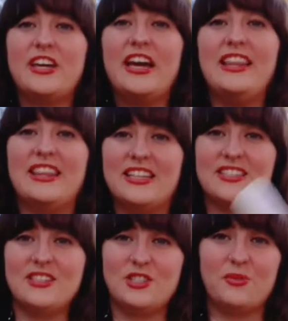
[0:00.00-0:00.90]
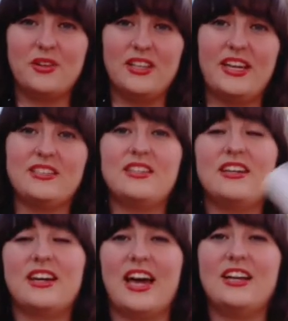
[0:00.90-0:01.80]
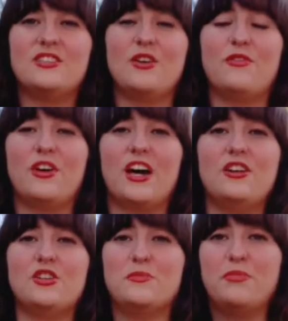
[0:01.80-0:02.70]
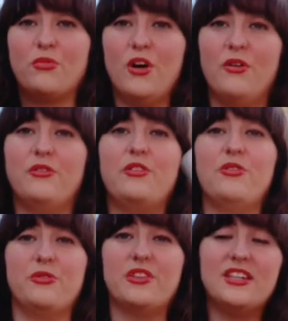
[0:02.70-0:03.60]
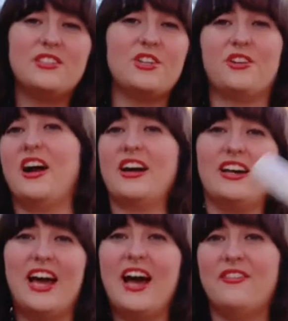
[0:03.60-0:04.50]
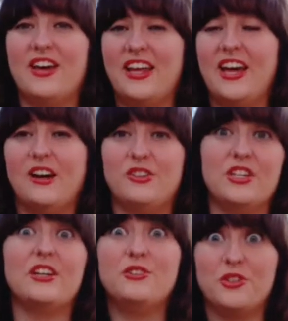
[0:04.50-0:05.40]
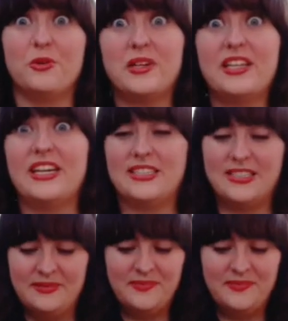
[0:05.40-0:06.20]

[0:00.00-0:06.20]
and this is the release. Okay, so if you kind of just bro through this, you're not going to have any energy to release.